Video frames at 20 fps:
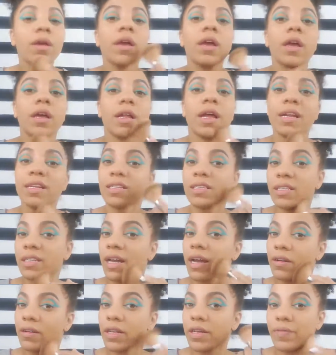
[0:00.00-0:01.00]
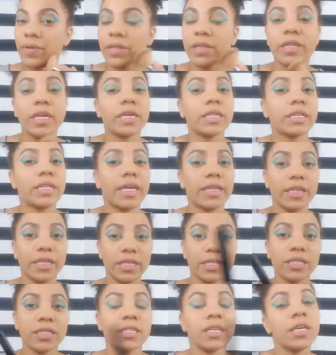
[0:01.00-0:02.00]
And honestly, I don't even think that
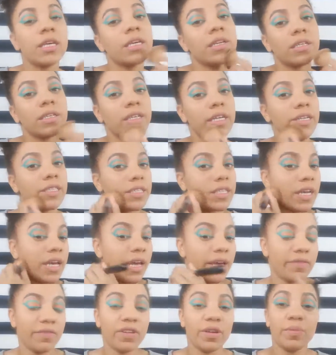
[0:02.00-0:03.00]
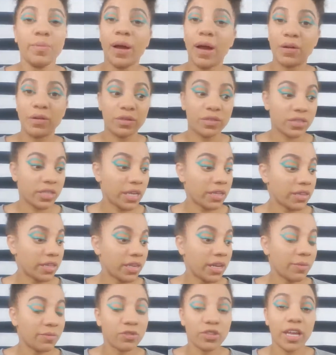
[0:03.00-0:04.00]
this needs a heavy powder set,
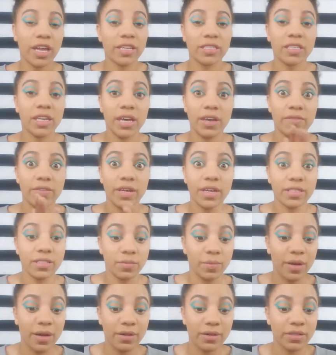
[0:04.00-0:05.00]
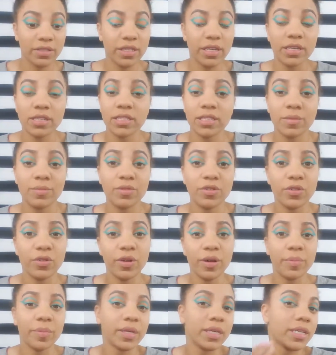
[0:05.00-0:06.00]
that I'm as heavy as a powder set as I'm
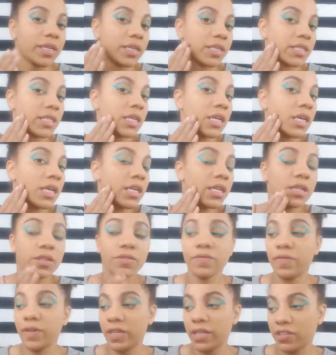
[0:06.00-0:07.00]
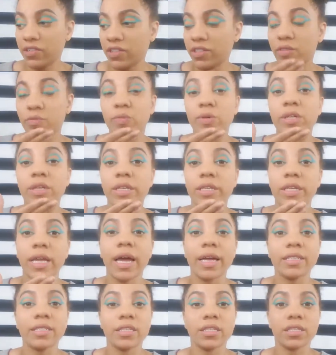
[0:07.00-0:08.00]
doing, because the finish is really
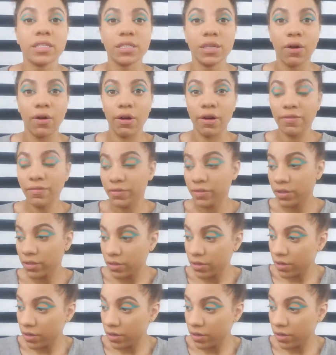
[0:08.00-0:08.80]
nice and soft.